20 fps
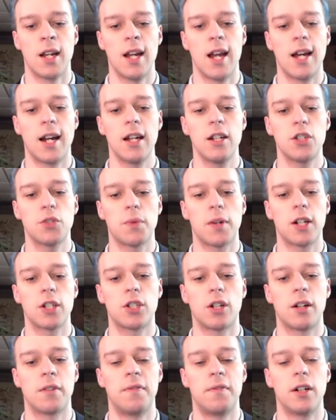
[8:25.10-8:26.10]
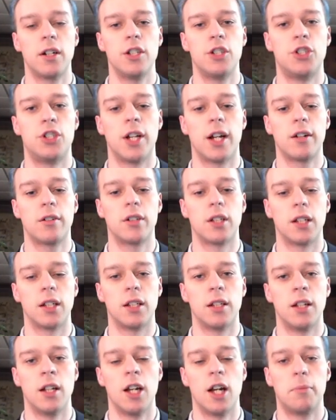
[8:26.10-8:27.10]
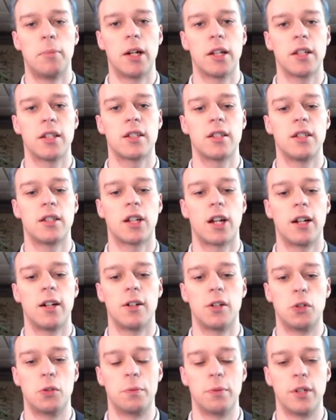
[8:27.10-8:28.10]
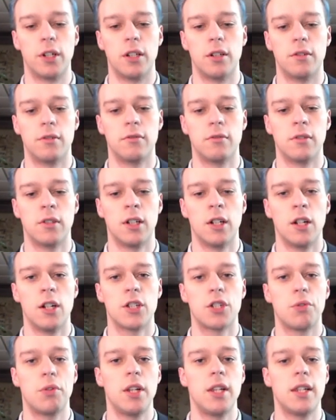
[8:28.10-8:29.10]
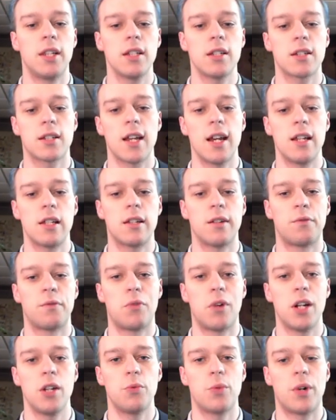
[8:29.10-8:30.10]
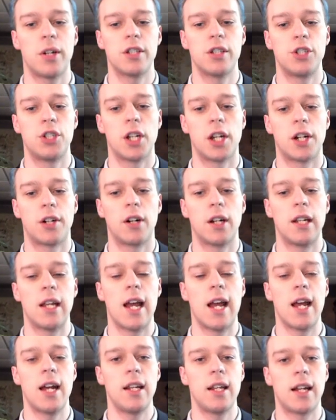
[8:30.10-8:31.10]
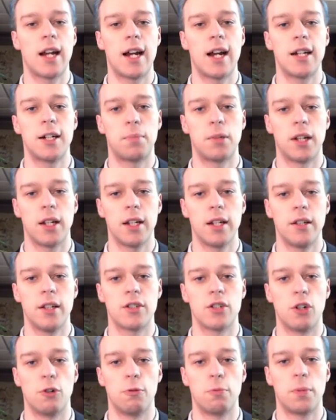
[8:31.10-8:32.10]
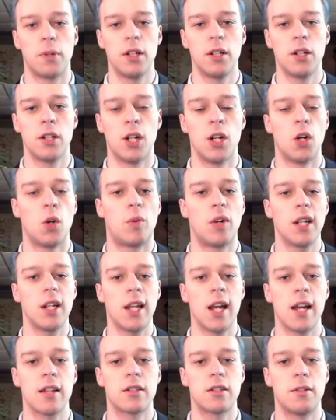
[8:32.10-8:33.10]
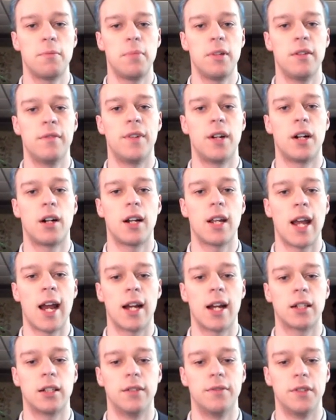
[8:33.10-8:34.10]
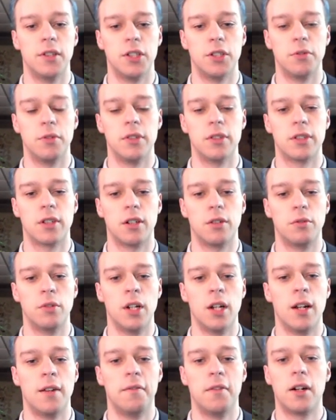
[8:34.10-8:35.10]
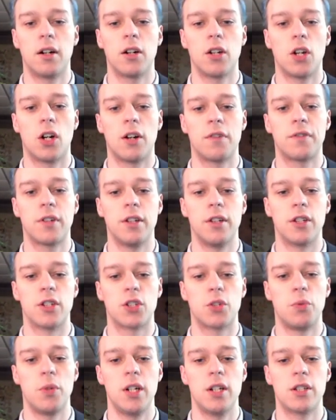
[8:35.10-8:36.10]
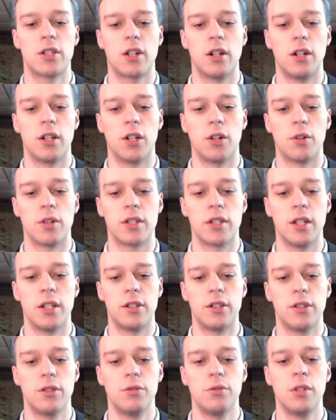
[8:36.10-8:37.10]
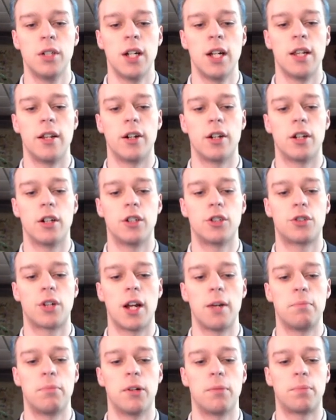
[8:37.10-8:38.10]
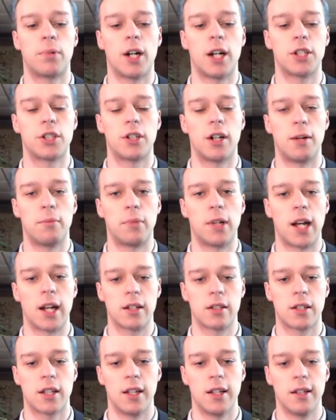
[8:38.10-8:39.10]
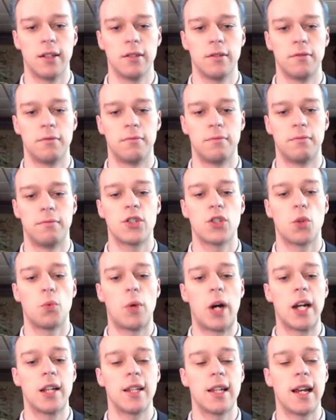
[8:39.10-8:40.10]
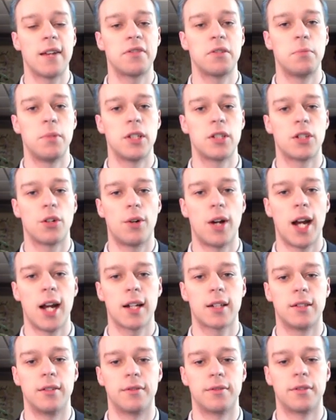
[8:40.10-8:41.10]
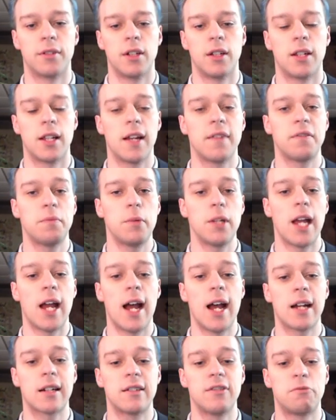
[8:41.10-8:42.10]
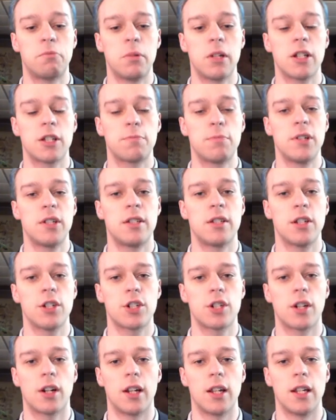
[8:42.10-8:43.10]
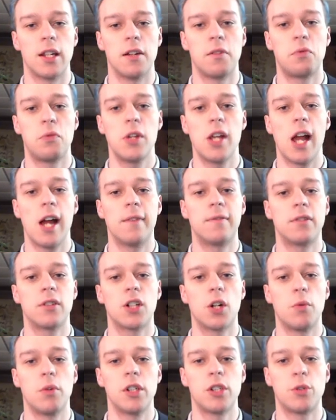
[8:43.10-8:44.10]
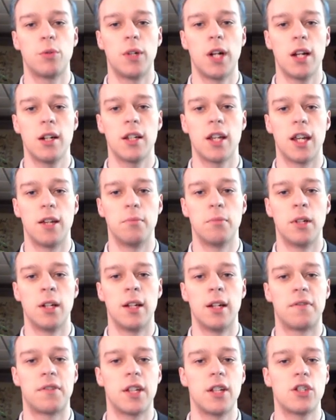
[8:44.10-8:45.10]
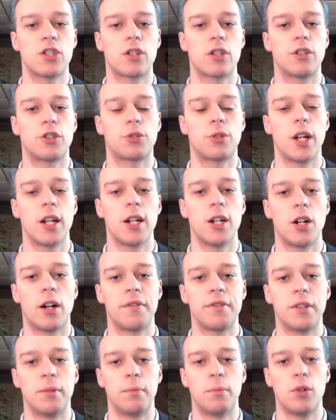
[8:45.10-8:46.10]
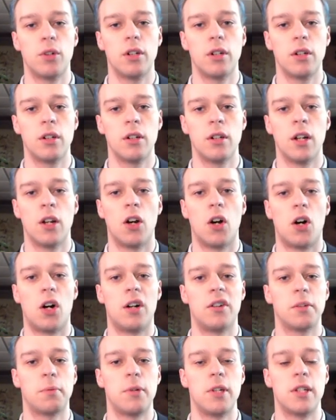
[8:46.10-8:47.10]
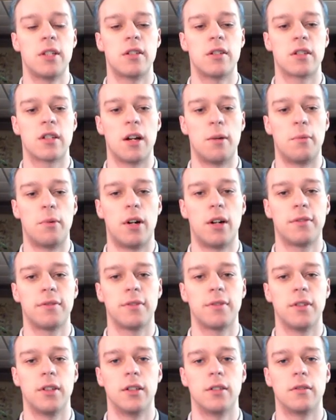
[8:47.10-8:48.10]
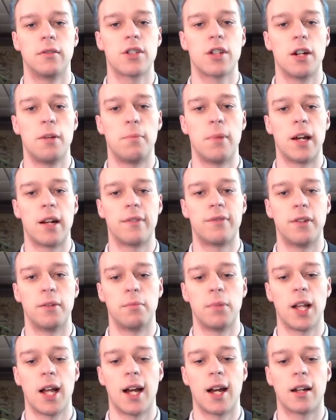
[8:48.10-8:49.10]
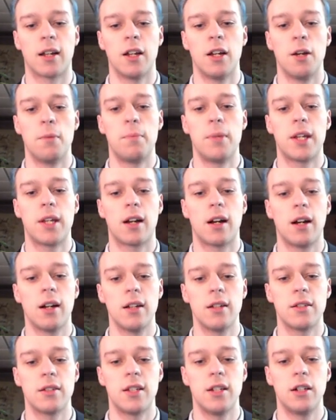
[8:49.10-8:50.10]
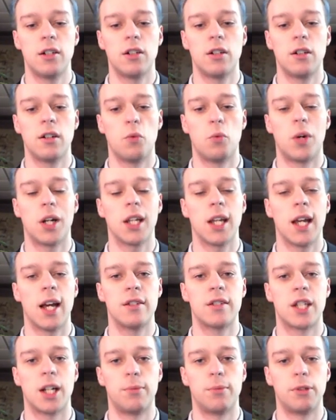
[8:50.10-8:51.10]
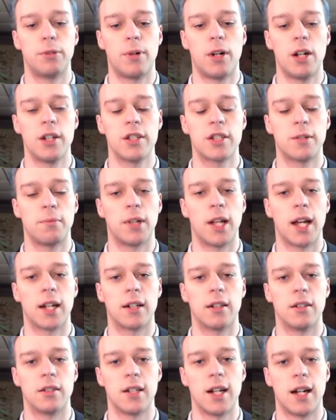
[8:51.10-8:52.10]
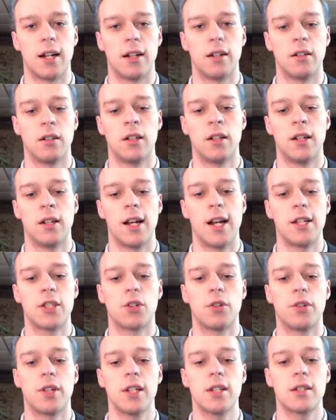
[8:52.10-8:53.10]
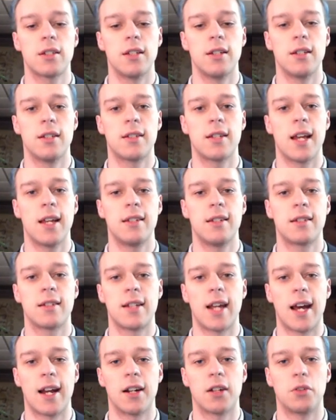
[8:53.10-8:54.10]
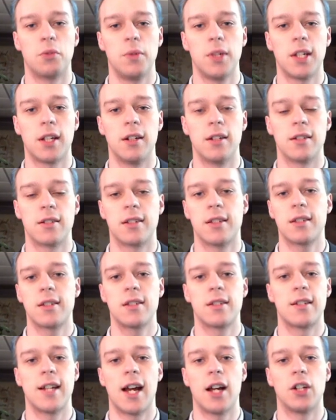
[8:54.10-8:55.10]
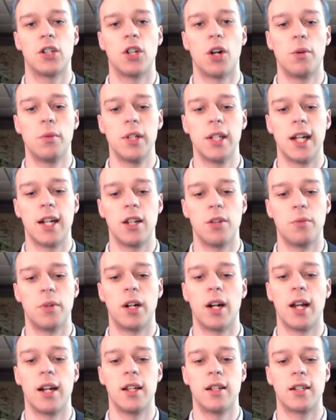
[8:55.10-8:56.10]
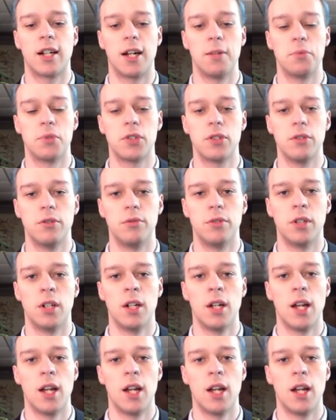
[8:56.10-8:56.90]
And I just want to talk very generally about this entire opening. So in this case, if white wants to generate any kind of play in this opening, white has to be very active in doing so. Very often, this queen is going to go to c2. They're going to try and put pressure on black's king. So why do they have to be so active? They have to be active because positionally, if we ever go into an endgame, if things start trading off the board, all the pieces come off, it's going to benefit black because here, white has doubled pawns and black does not. And so this is a static weakness. This is not going anywhere anytime soon.